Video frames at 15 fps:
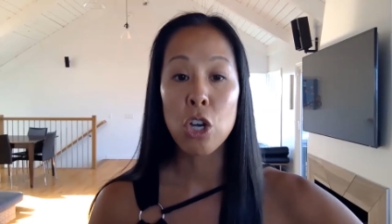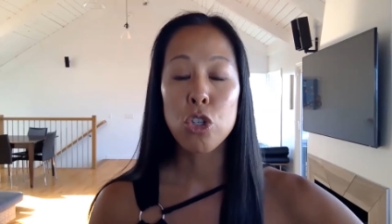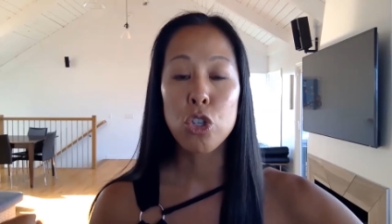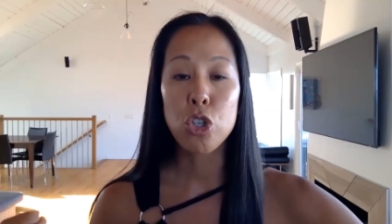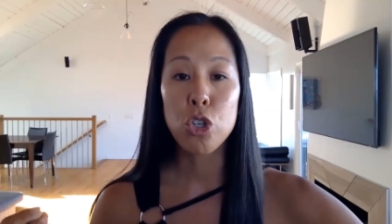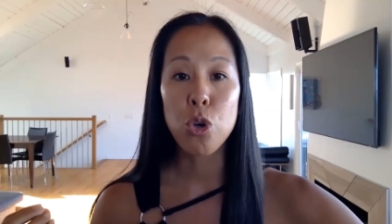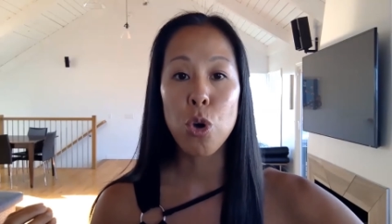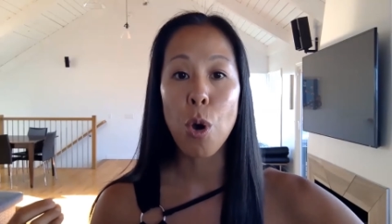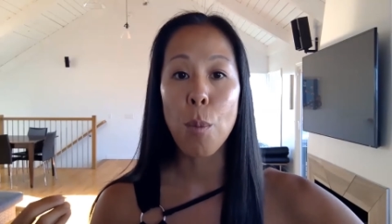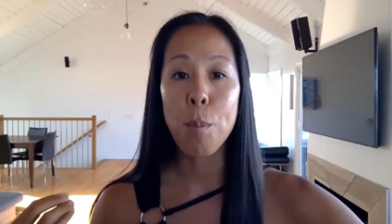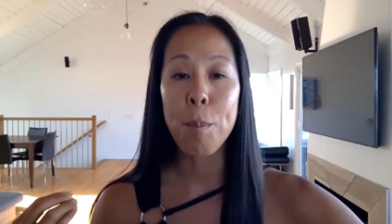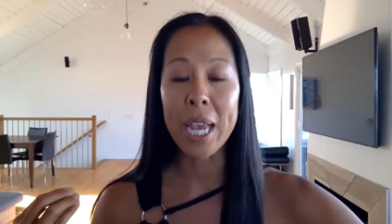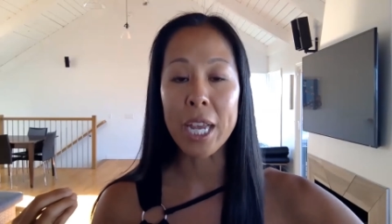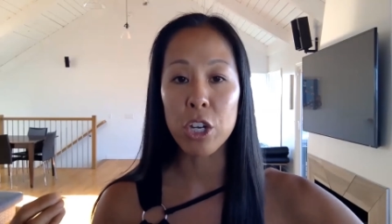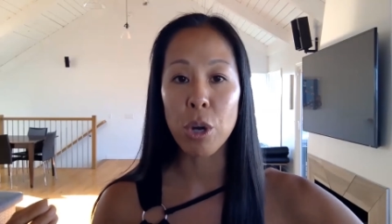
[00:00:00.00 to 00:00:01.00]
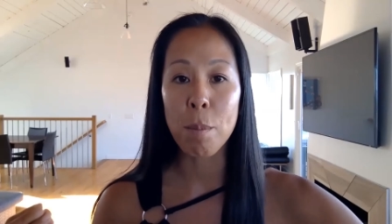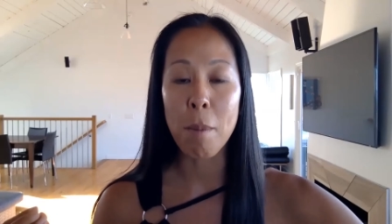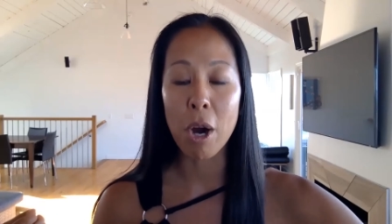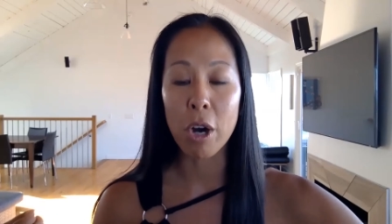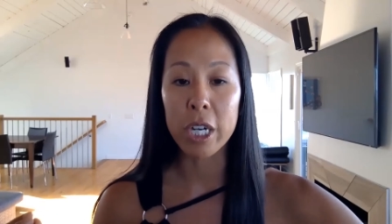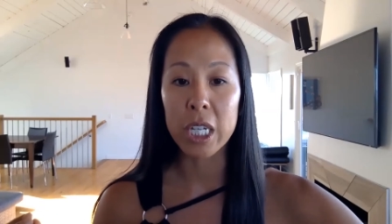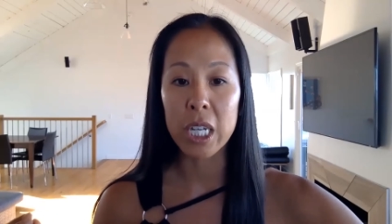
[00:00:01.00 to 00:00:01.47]
to make your
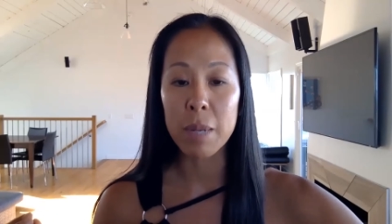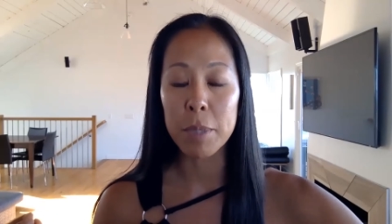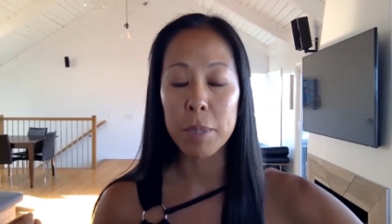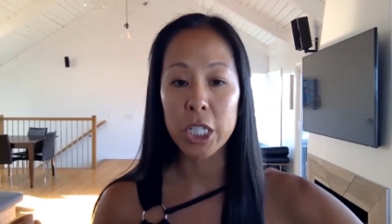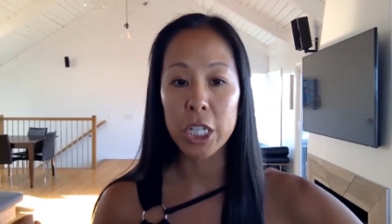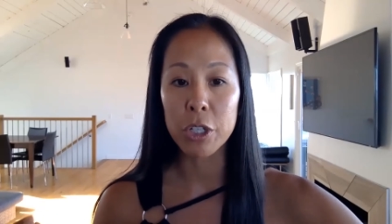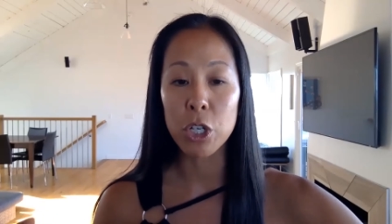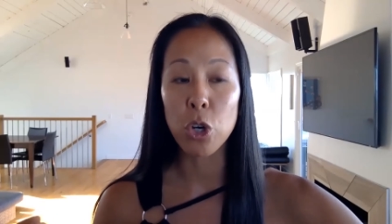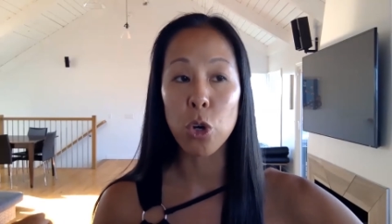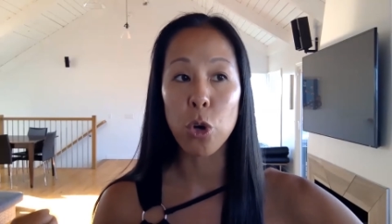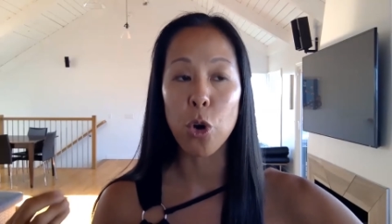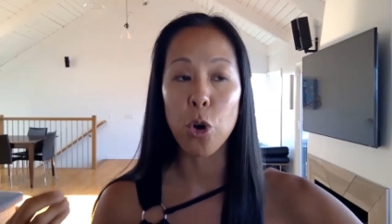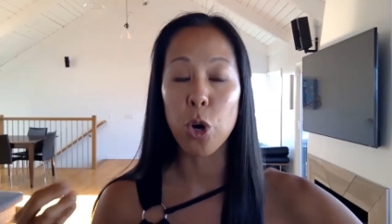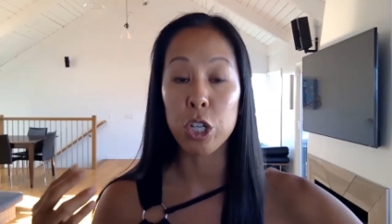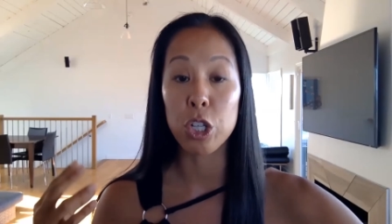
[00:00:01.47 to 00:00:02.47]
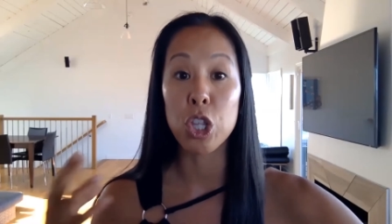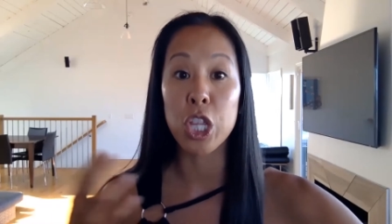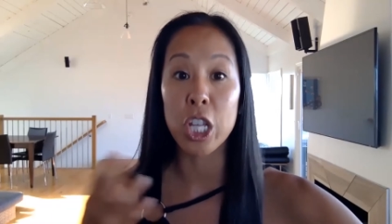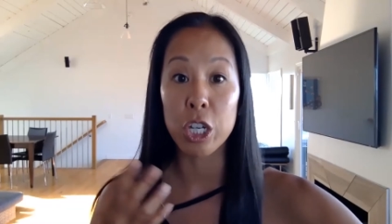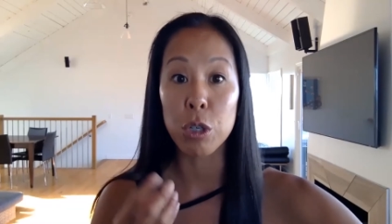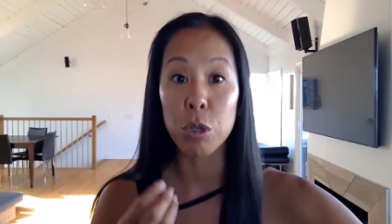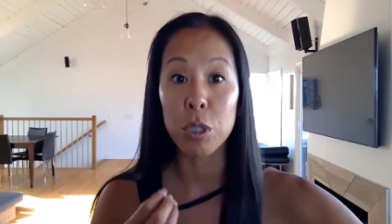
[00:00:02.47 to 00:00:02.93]
marketing material or
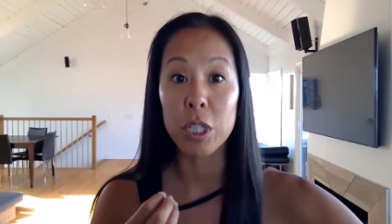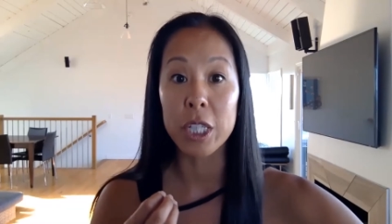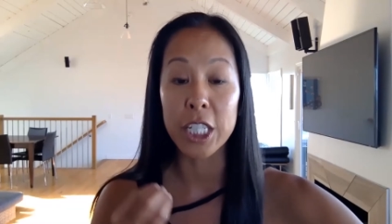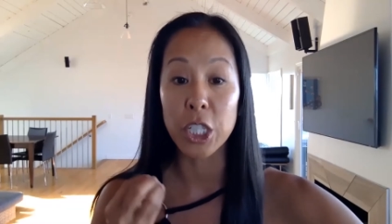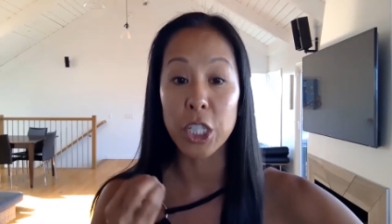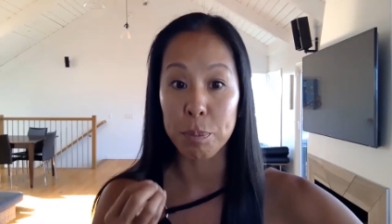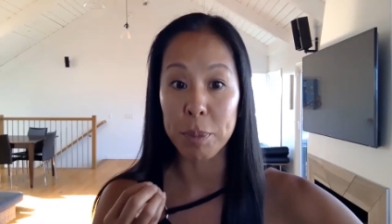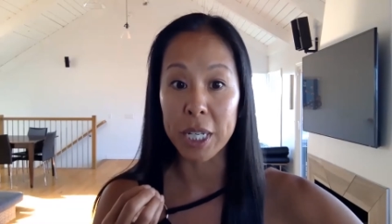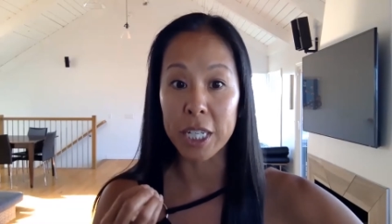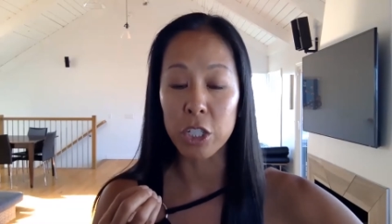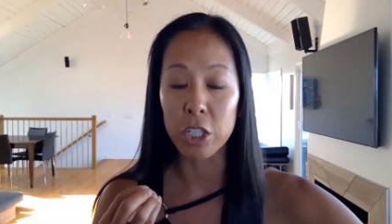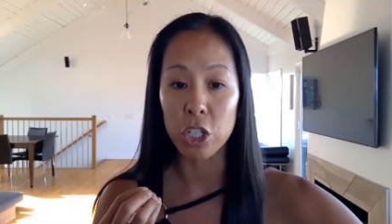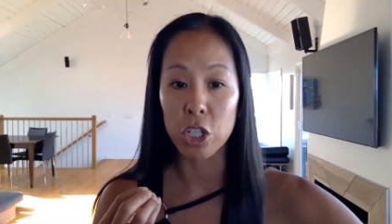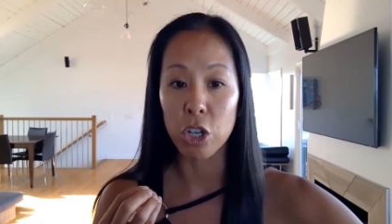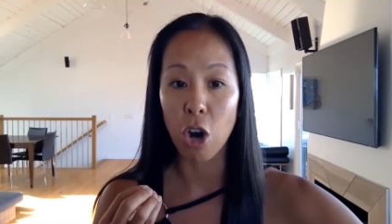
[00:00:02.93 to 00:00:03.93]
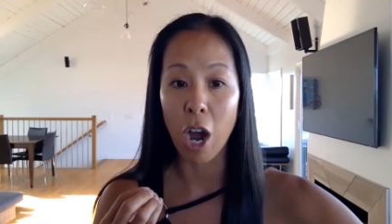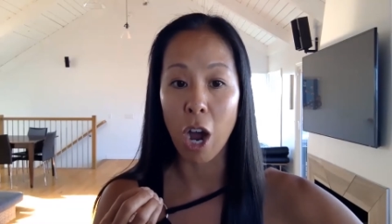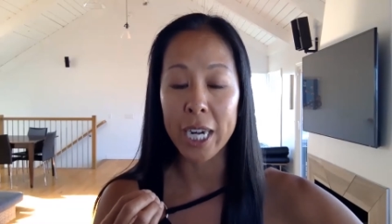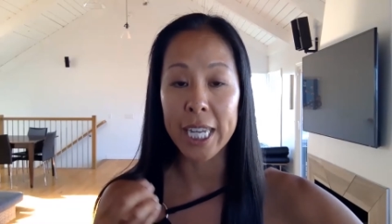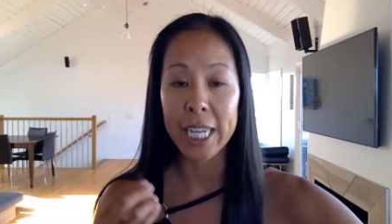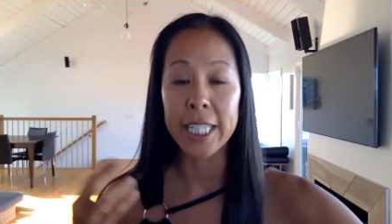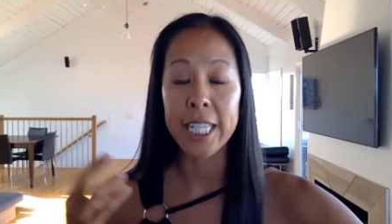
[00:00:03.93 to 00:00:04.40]
literally speak to your
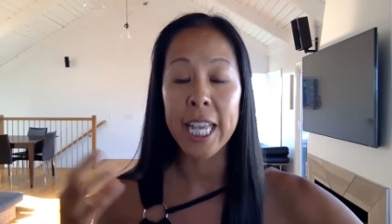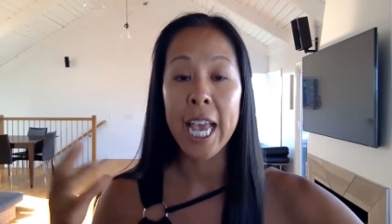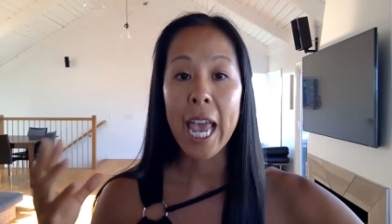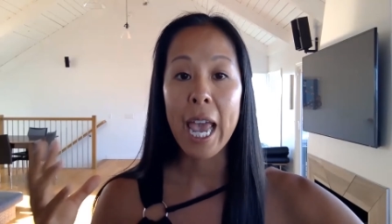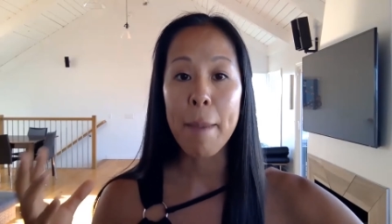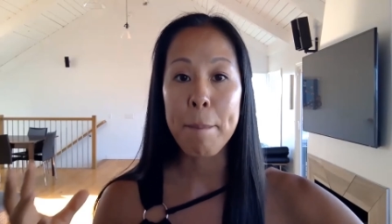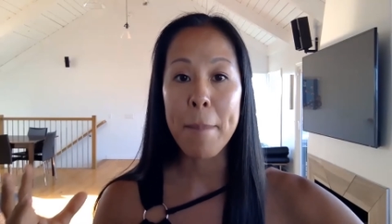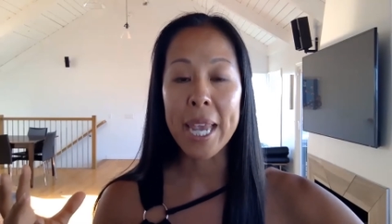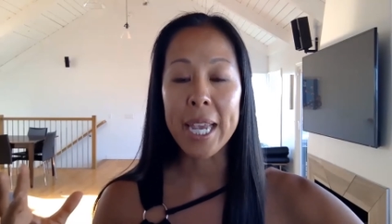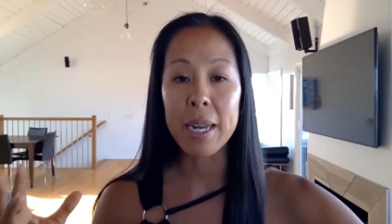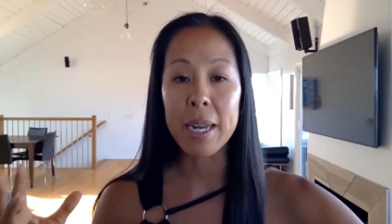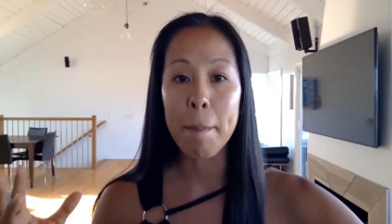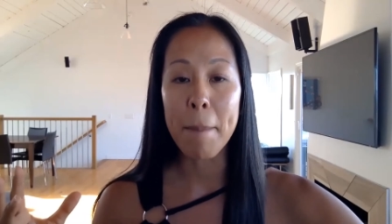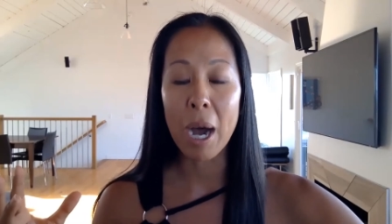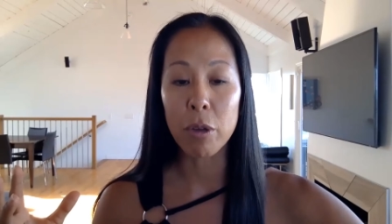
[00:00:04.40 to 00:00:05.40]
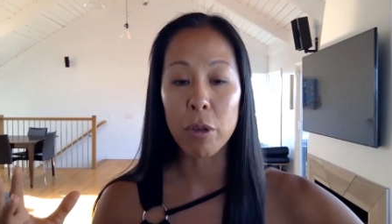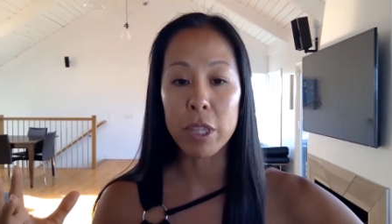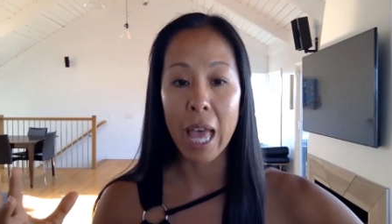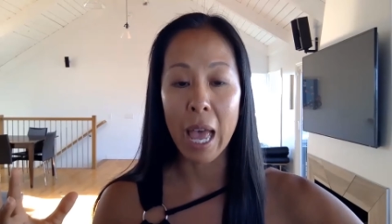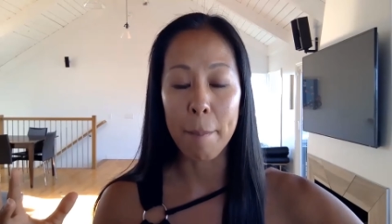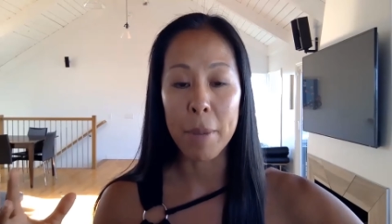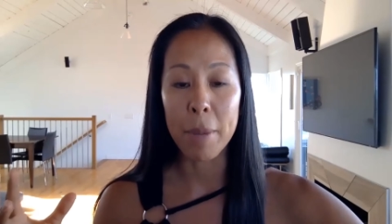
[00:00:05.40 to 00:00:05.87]
audience and make it about
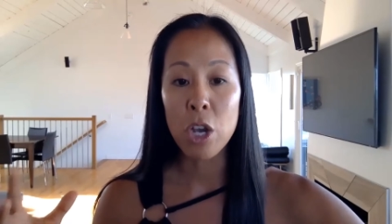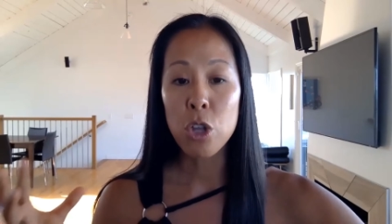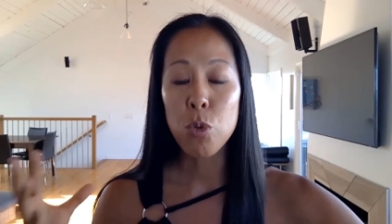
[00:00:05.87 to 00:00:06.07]
them.